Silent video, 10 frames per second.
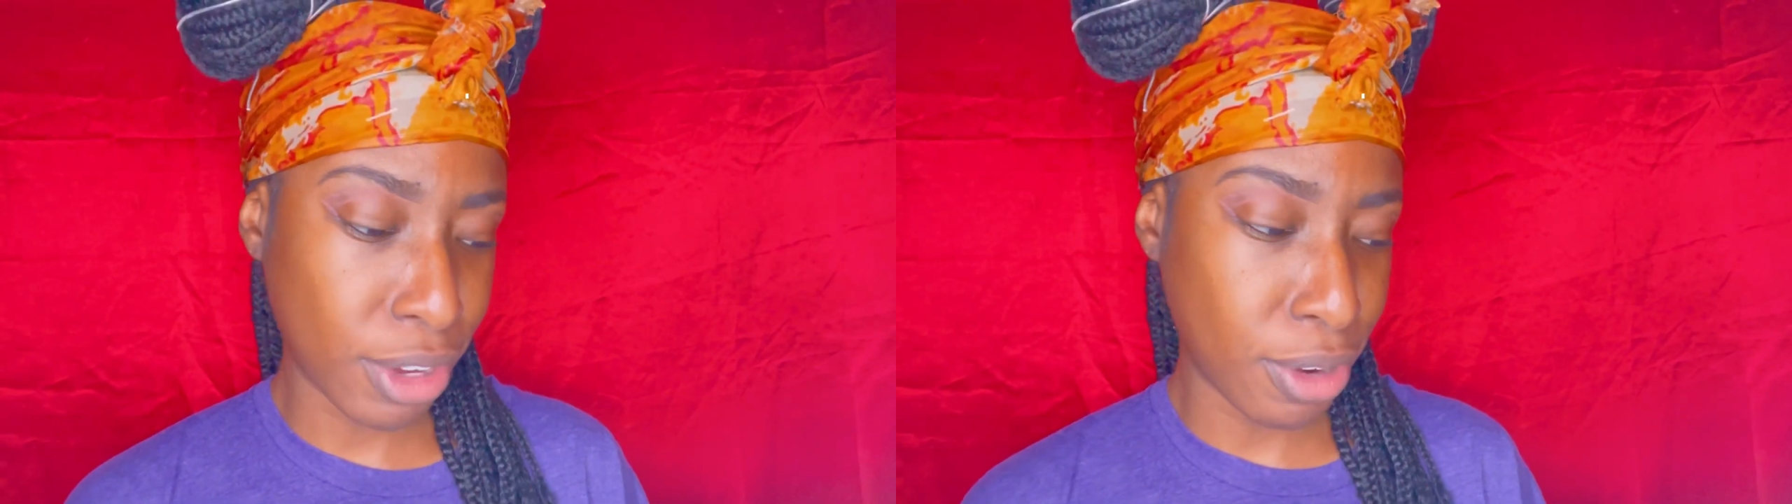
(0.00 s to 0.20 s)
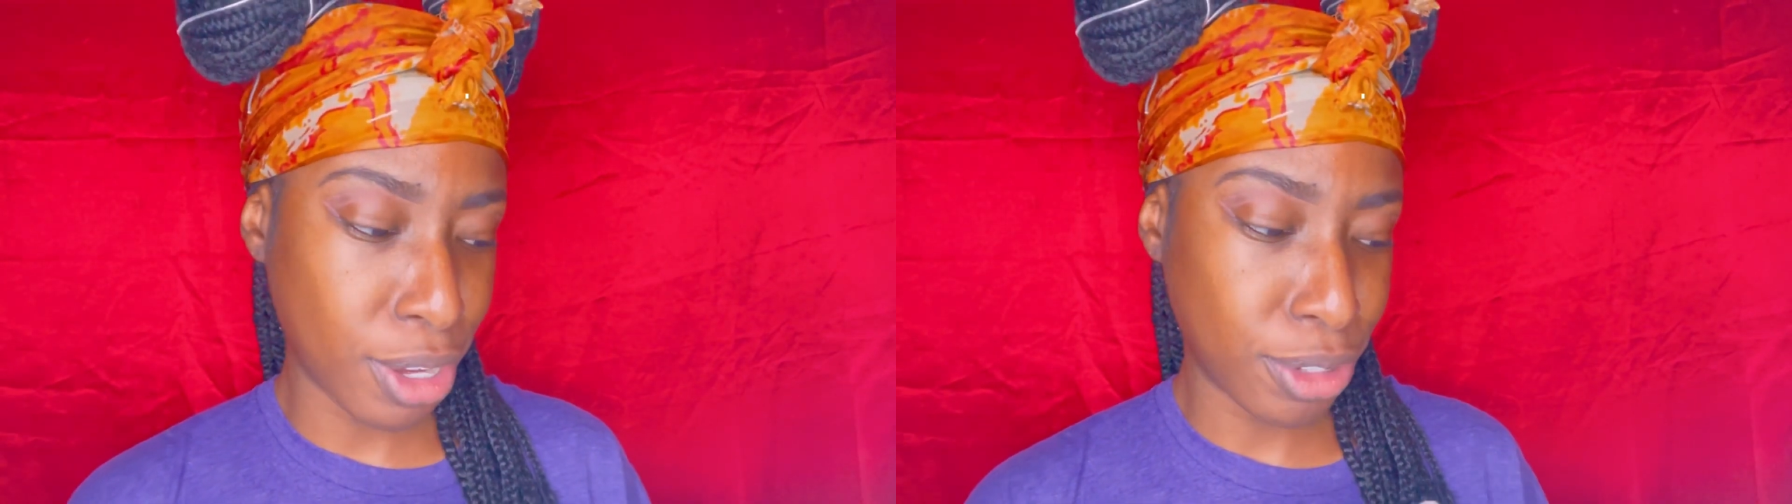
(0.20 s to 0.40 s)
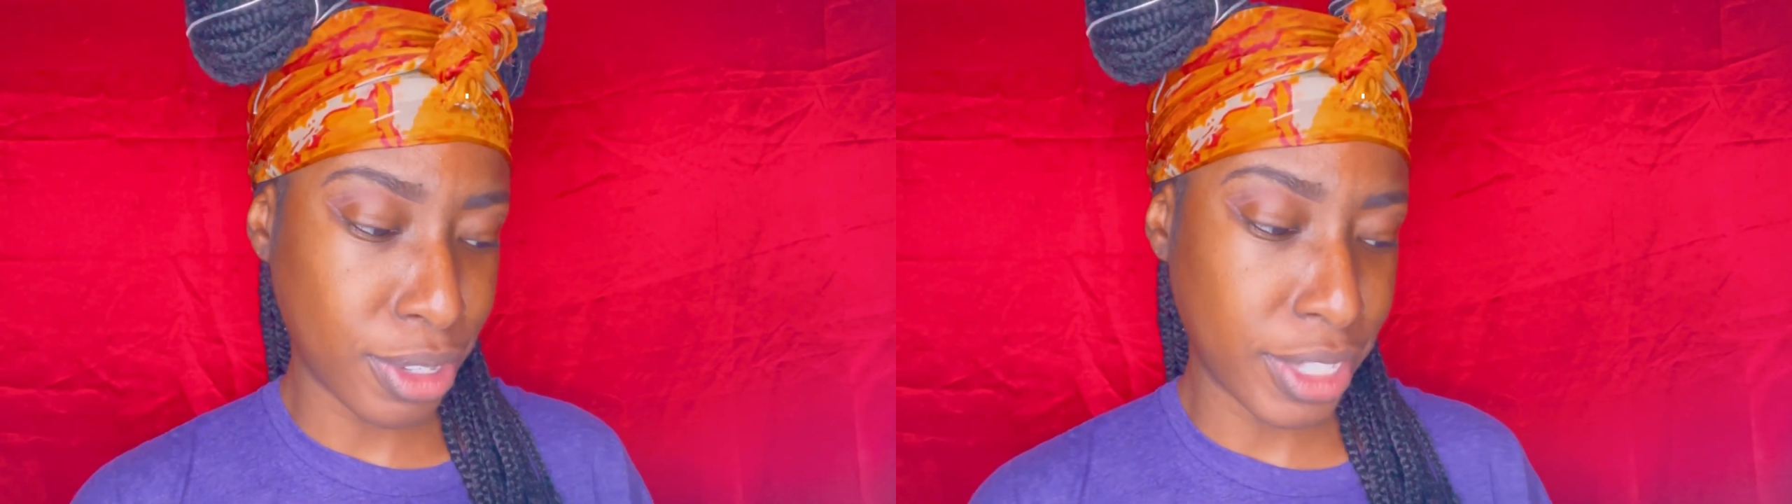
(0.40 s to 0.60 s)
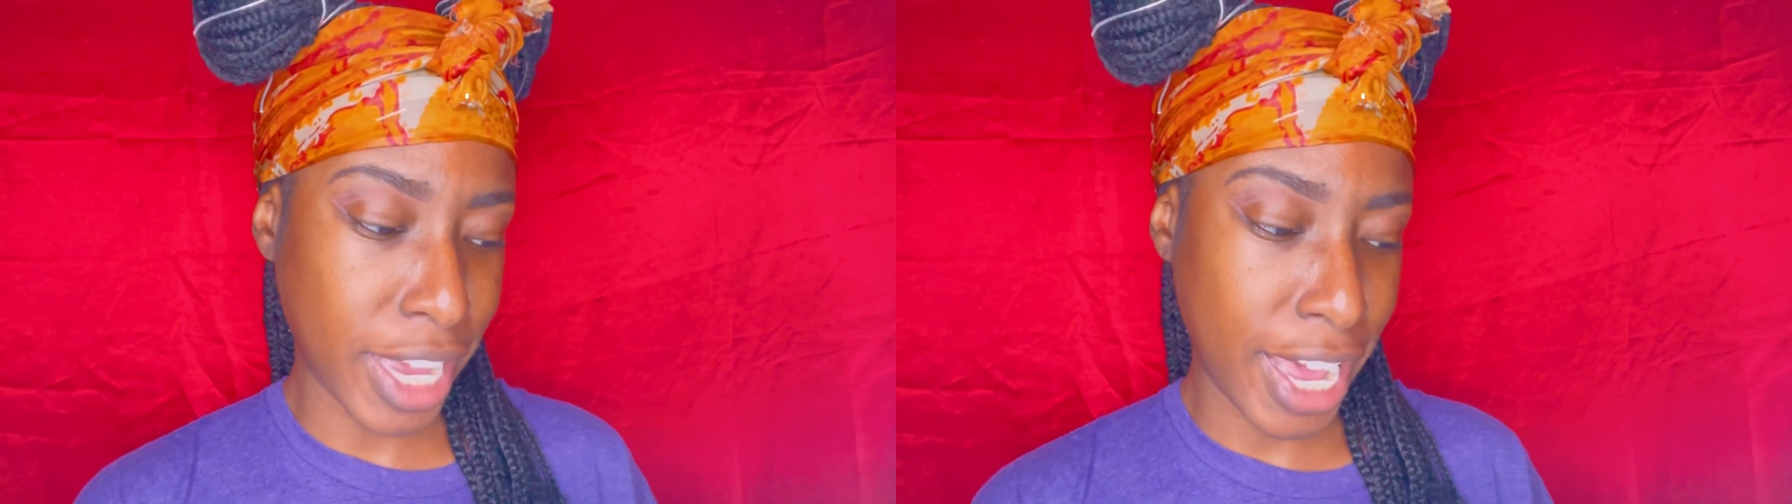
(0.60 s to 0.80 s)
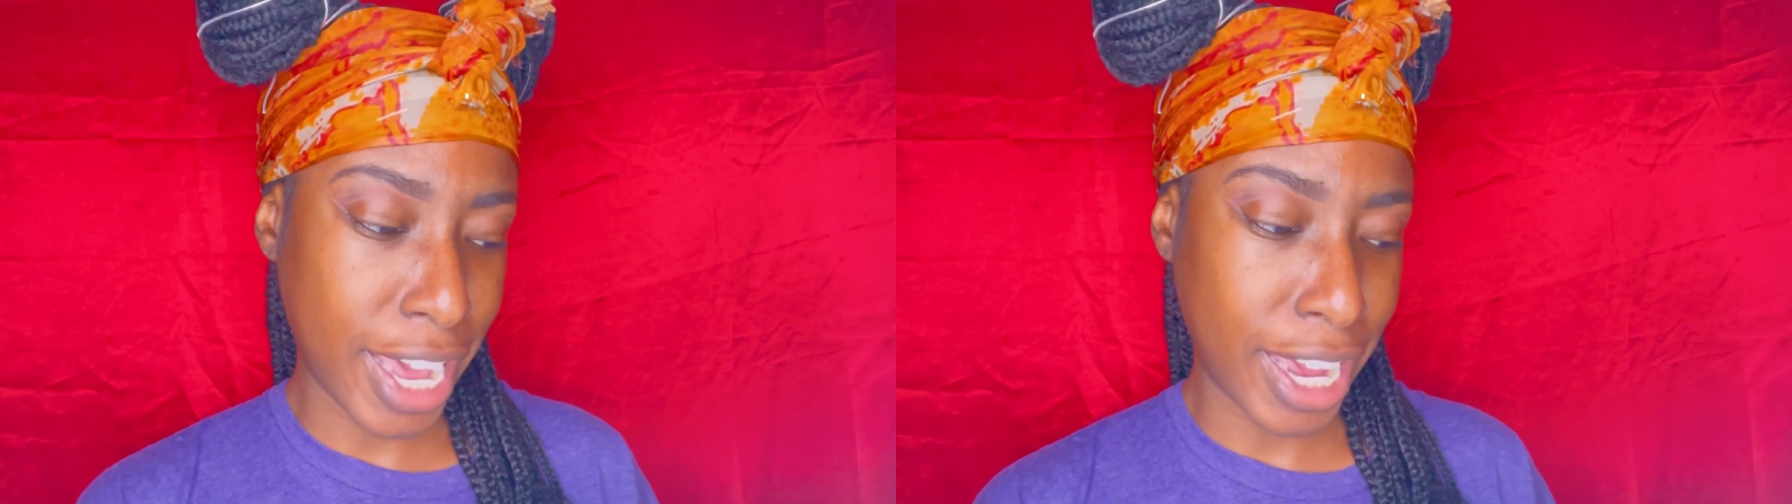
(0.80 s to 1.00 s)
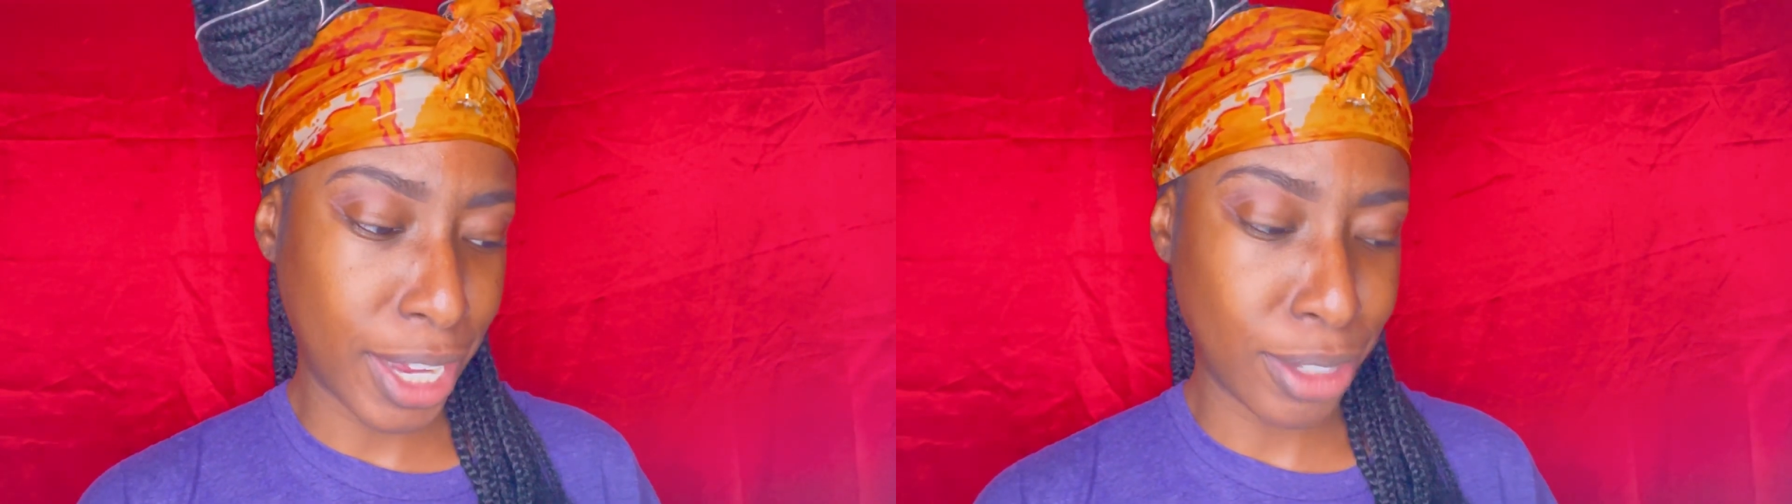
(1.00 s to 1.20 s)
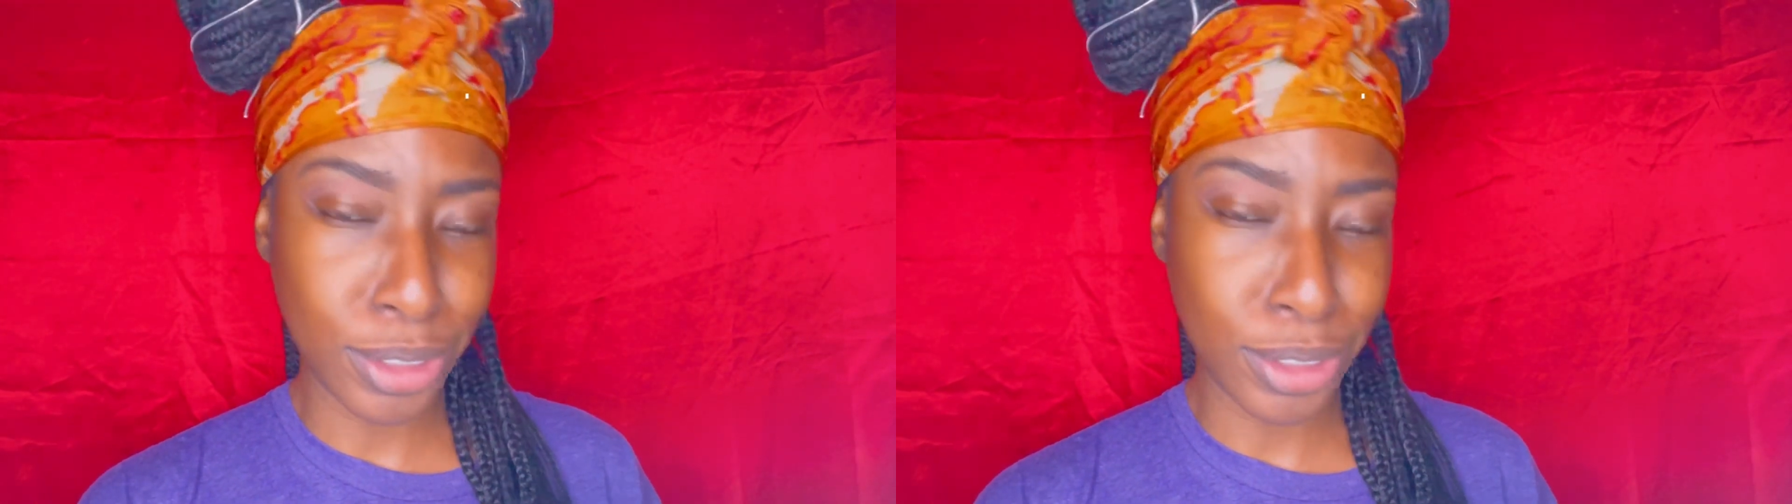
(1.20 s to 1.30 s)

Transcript: a crush on Ty.